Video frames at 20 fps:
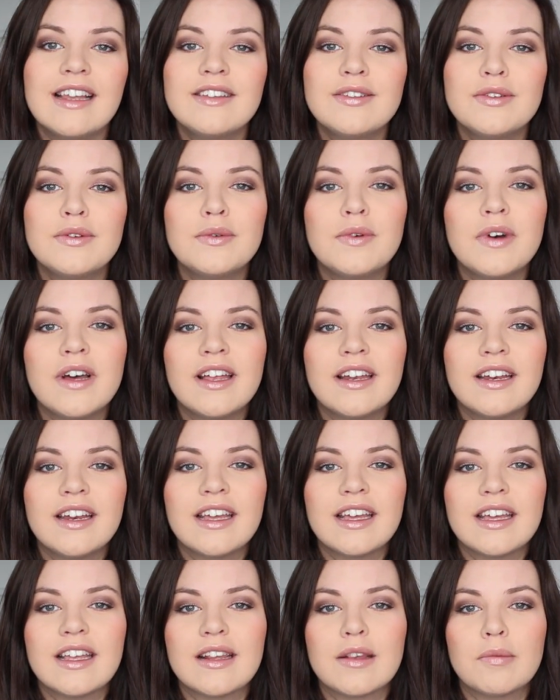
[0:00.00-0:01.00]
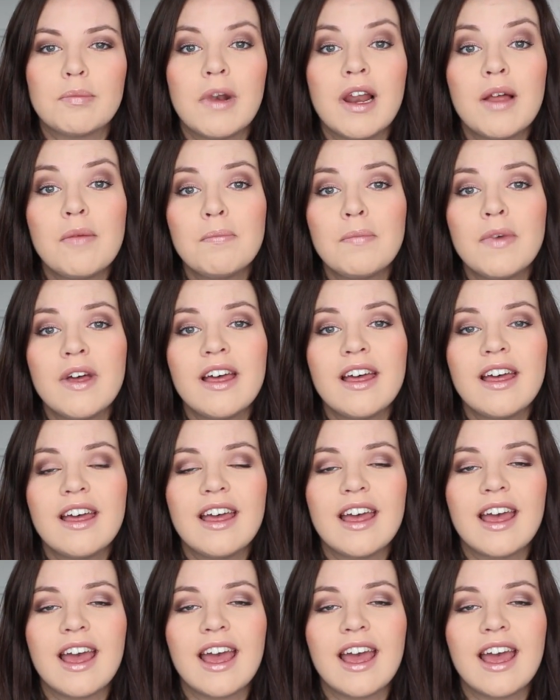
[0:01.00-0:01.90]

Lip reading: Little one is plumper